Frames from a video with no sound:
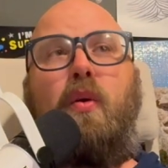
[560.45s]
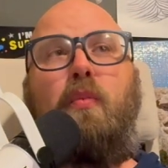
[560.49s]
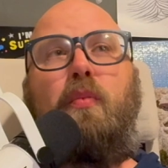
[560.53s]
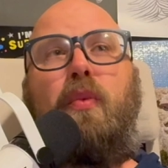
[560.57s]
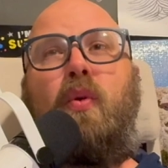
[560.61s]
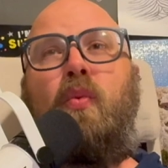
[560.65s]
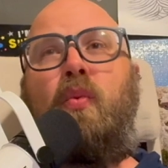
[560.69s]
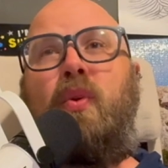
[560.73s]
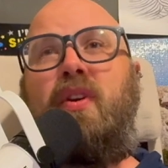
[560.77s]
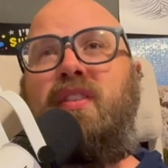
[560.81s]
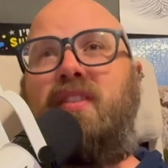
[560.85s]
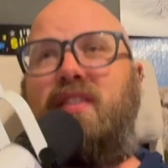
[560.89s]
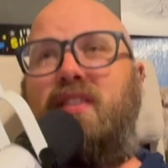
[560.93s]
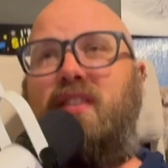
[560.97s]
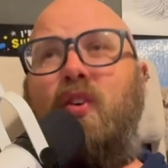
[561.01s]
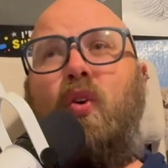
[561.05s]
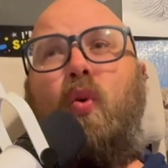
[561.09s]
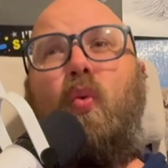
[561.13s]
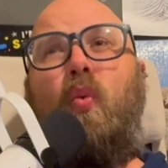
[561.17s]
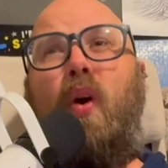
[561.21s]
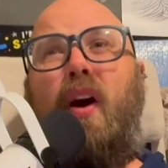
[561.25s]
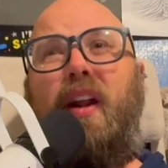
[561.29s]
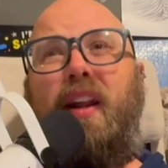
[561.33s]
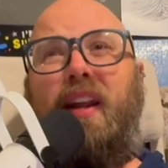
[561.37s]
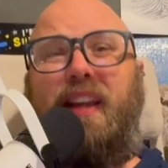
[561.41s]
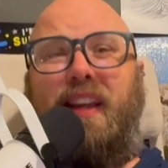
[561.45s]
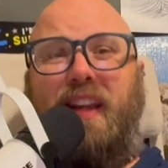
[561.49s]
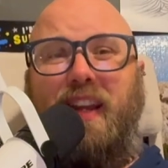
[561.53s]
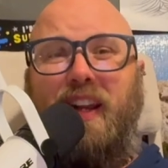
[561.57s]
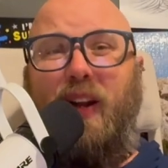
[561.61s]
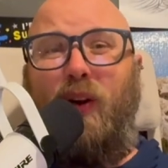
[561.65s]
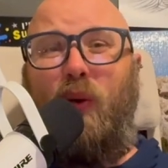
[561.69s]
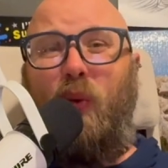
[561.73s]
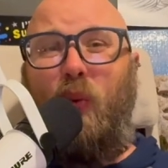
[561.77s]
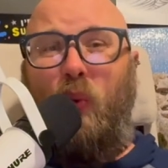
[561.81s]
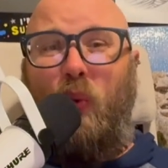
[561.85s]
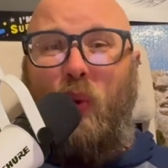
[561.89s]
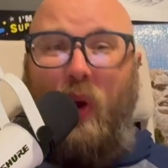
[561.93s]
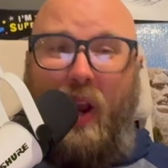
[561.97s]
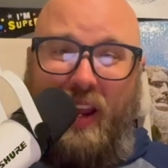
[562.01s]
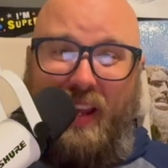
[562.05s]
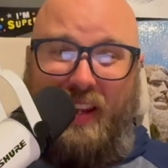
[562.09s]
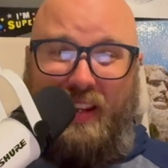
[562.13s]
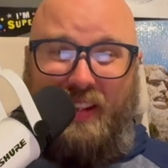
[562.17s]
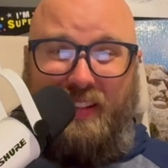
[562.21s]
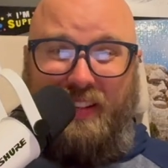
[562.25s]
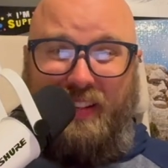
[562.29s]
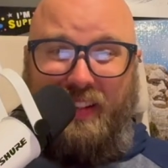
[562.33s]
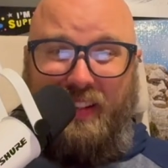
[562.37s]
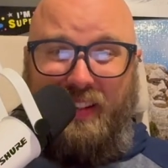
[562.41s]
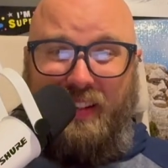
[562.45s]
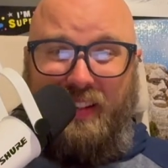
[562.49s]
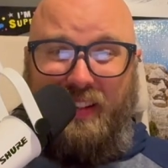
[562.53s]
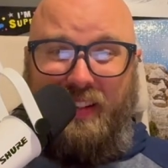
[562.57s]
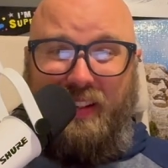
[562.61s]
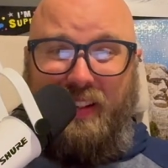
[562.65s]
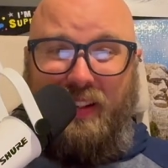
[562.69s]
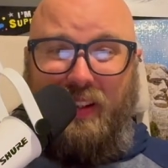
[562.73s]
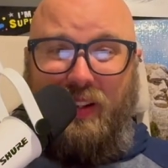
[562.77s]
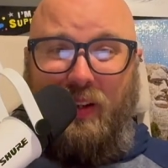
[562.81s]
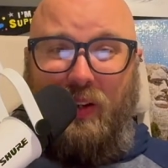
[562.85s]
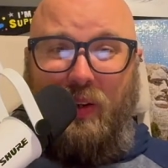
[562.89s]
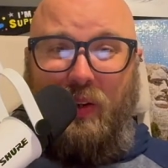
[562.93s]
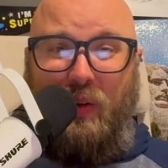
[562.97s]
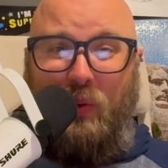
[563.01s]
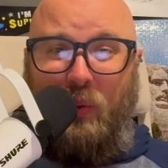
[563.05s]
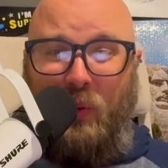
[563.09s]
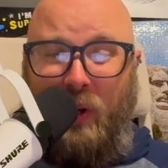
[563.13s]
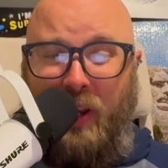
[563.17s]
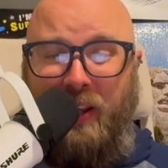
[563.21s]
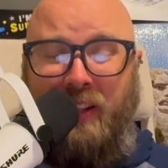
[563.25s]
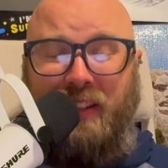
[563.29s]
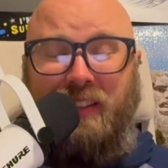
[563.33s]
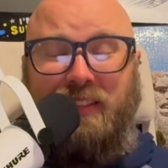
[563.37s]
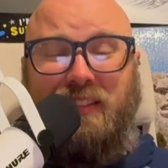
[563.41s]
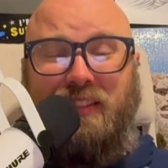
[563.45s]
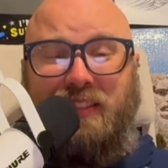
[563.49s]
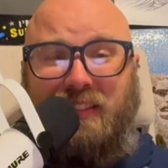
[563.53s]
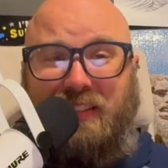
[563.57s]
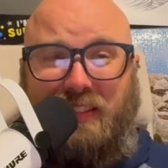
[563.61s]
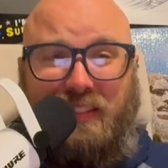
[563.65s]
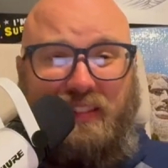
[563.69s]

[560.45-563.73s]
but we still want to get it right. Right?